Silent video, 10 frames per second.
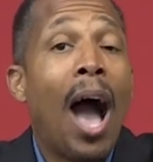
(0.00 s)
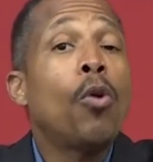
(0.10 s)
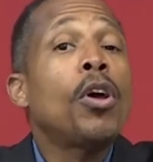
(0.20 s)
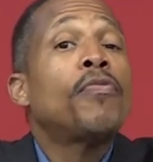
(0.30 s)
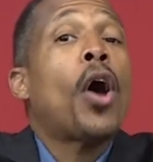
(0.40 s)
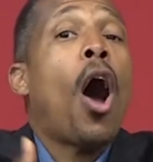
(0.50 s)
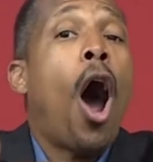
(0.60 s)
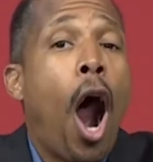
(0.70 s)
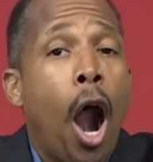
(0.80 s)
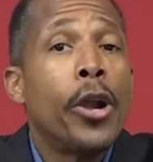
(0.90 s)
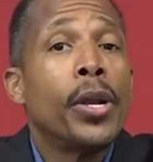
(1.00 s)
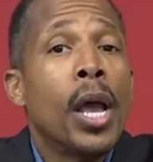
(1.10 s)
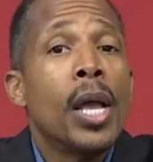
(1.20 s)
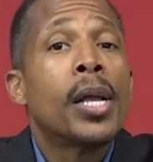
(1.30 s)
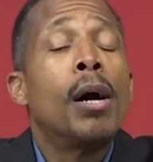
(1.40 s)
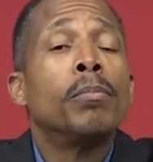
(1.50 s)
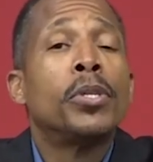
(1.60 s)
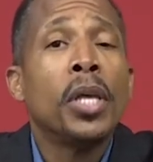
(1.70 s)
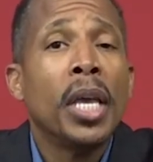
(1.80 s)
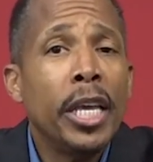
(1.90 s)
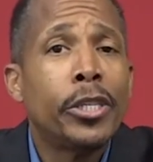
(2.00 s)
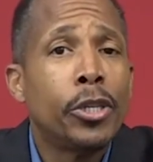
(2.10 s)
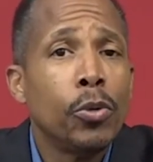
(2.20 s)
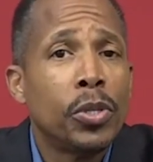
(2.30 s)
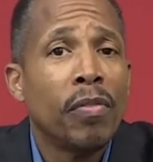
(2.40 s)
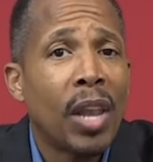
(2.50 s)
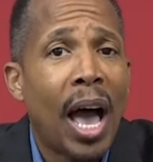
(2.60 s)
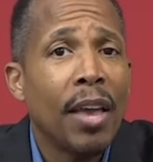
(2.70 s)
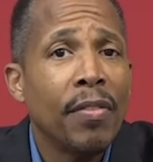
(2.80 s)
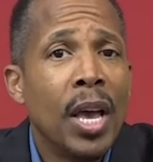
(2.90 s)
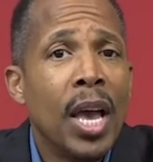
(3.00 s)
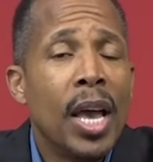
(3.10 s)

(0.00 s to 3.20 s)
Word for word: Out of the heart comes the issues of life.